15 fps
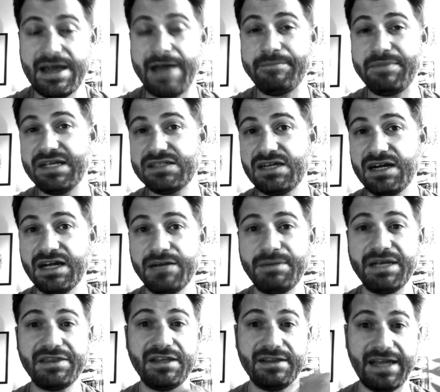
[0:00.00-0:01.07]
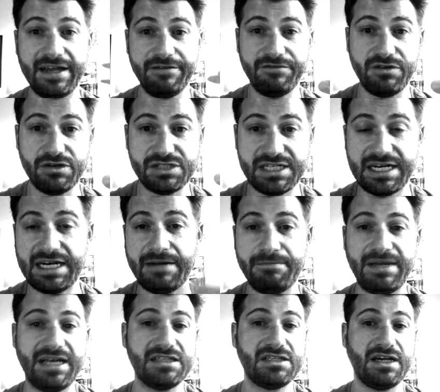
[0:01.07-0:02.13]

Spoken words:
I'm not talking about the light version, and I'm not